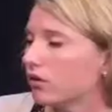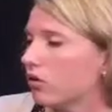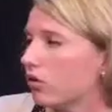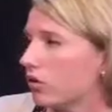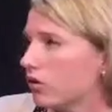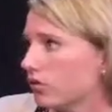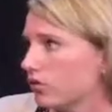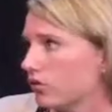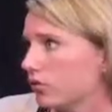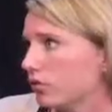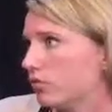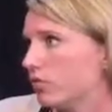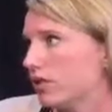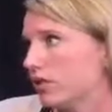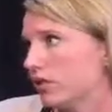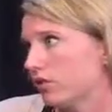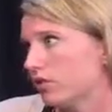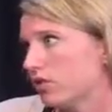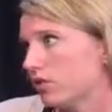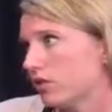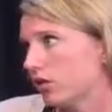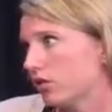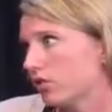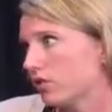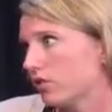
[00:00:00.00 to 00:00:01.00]
also
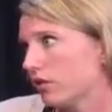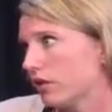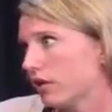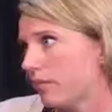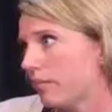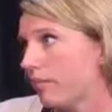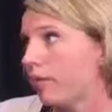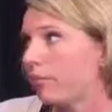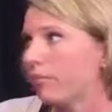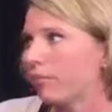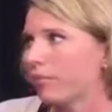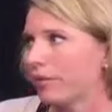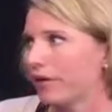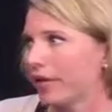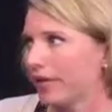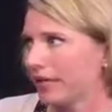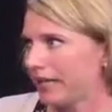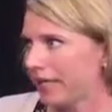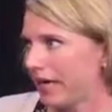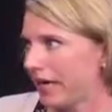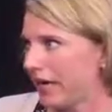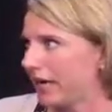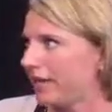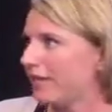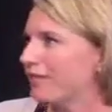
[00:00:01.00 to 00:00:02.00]
discharge them, but
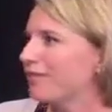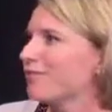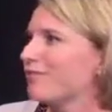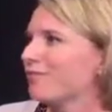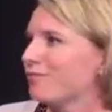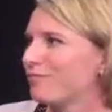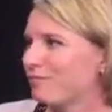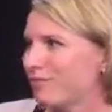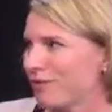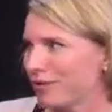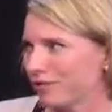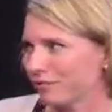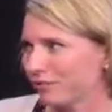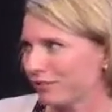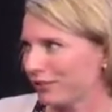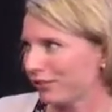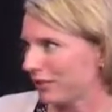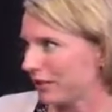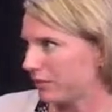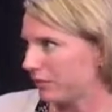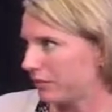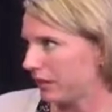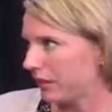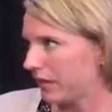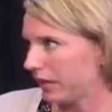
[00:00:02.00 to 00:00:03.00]
again, be
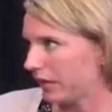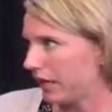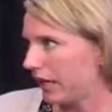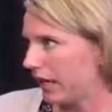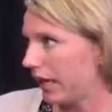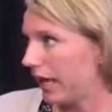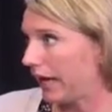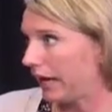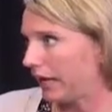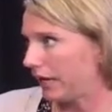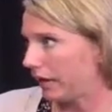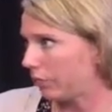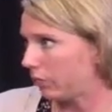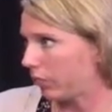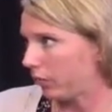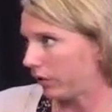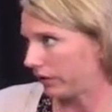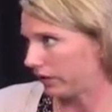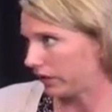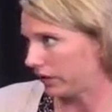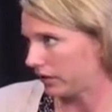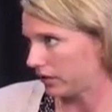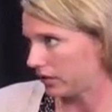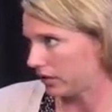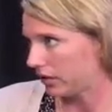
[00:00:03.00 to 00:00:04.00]
readmitted at any
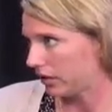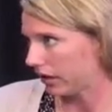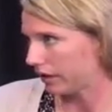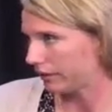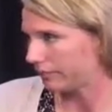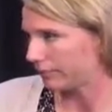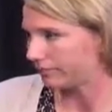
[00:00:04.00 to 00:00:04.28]
point in time.